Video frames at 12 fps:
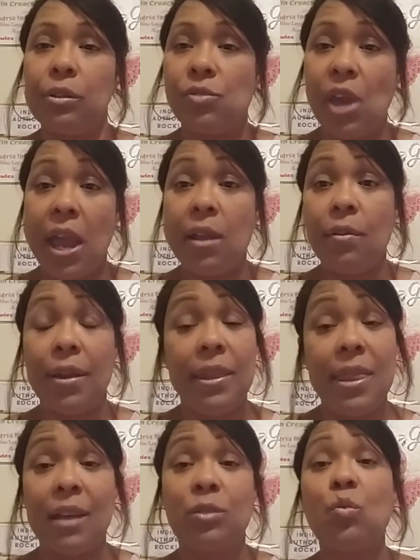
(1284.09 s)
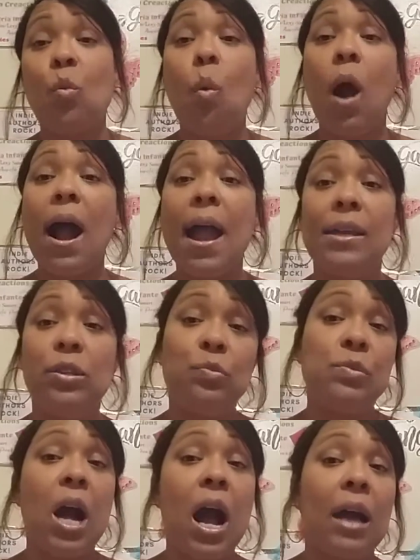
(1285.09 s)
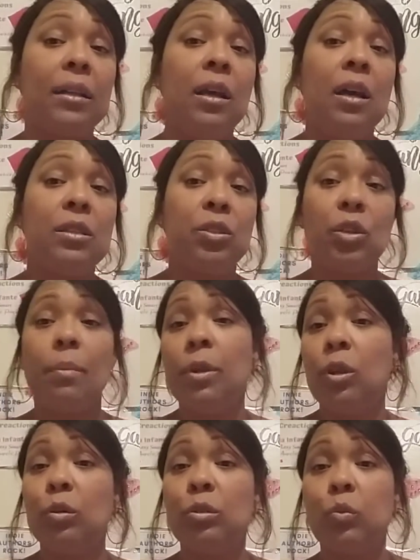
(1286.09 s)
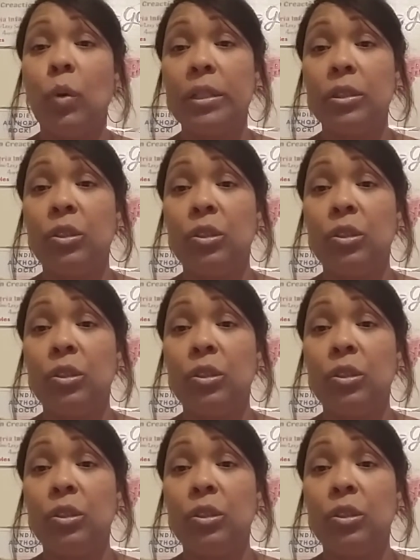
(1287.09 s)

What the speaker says: And that's why you got some of those 1 stars.